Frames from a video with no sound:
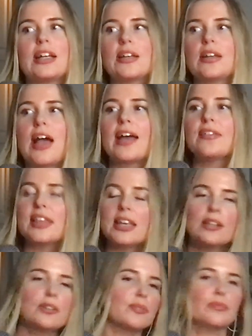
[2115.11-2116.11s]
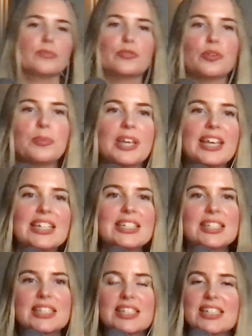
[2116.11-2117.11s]
I think for me
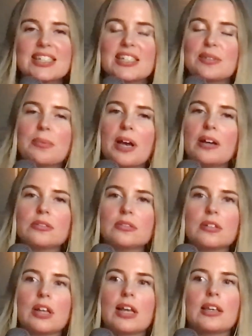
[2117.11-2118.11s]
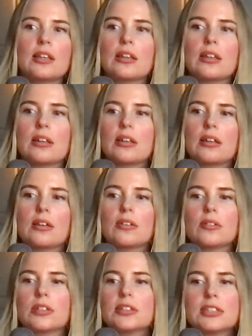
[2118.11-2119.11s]
it's about like
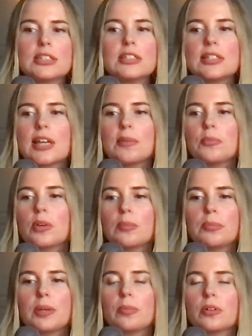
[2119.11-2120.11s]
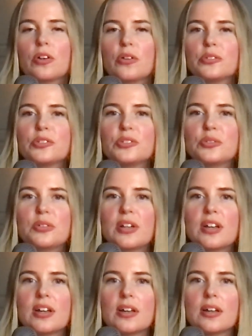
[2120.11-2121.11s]
it's the same when people go to
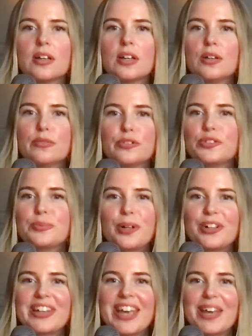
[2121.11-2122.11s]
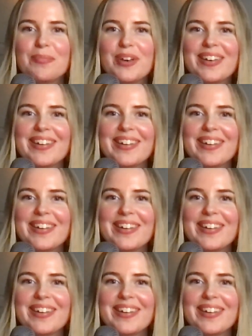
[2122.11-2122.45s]
a football game.